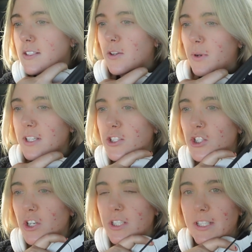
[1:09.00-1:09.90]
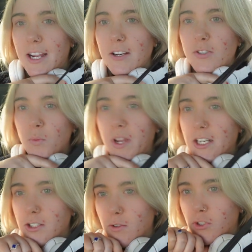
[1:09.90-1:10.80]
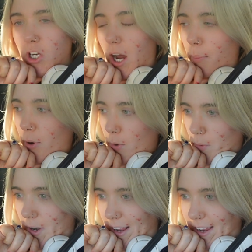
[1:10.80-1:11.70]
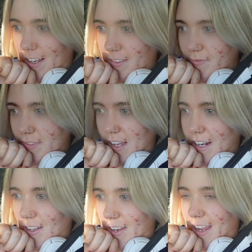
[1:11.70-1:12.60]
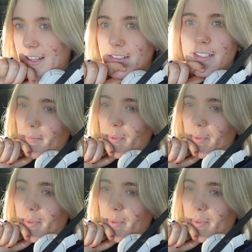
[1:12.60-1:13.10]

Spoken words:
So he's just there to window shop only and nothing else.